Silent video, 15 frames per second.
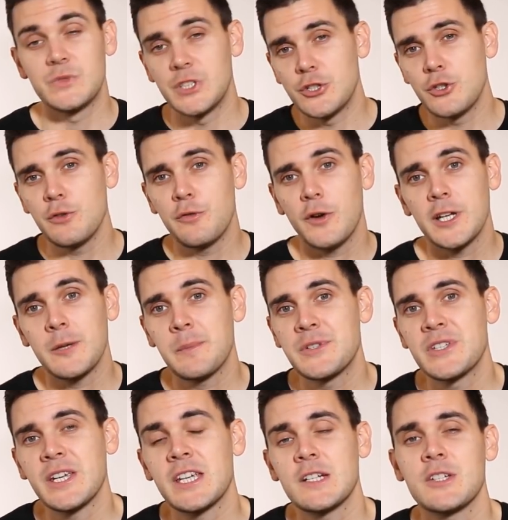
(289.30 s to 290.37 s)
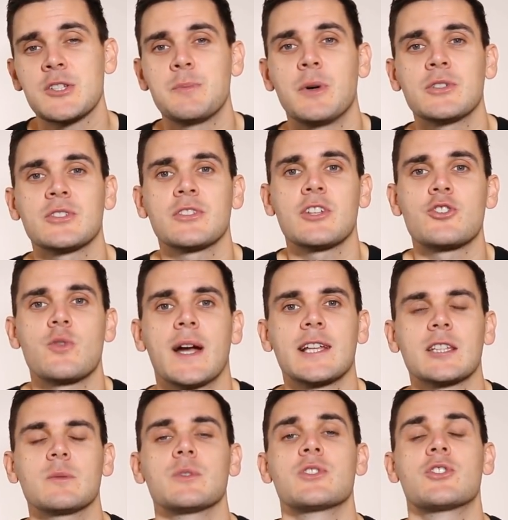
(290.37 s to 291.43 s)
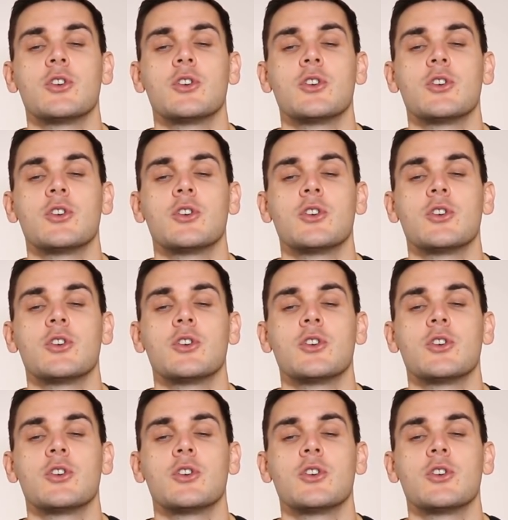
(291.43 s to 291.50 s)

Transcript: Did you find a particular spot on the track that was